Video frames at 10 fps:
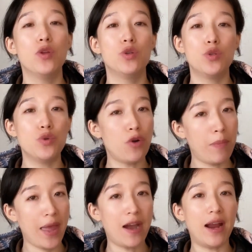to
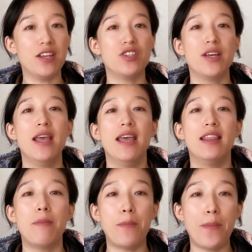repair it.
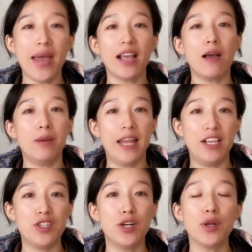The backup
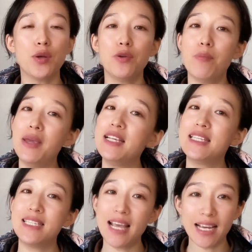laser could be
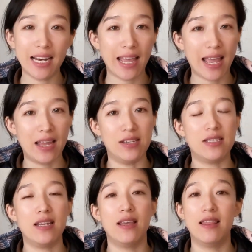
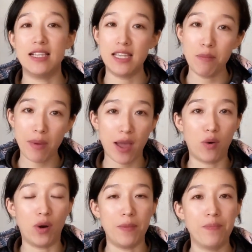second-hand, the same
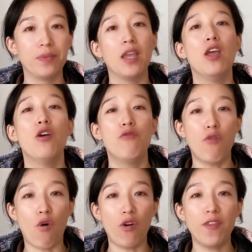power.
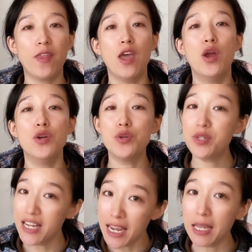Fourth,
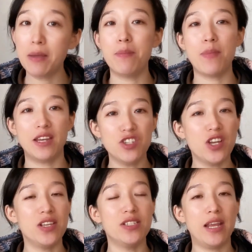routine
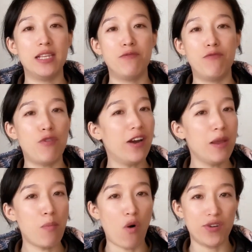maintenance is very
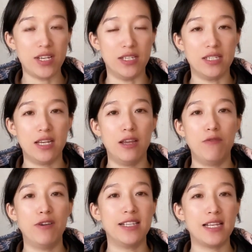important.
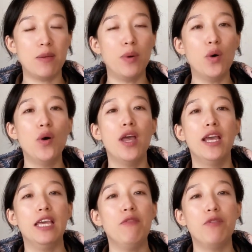For example,
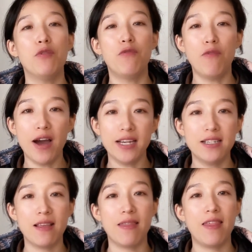if you
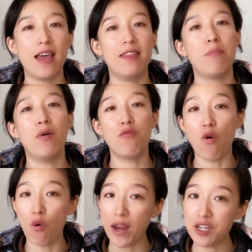find that the
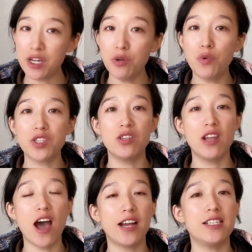perforation was
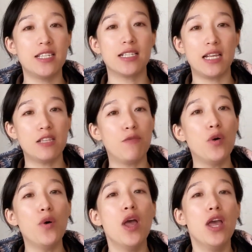not
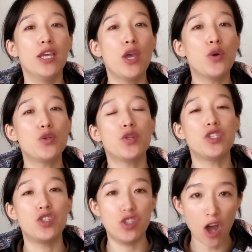successful, you should
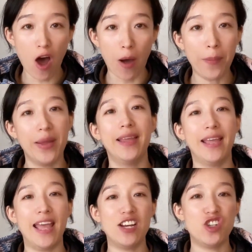stop
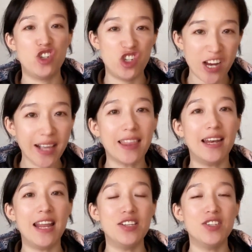and check the
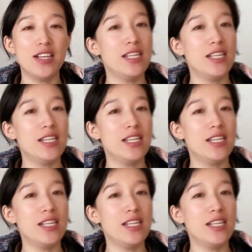lenses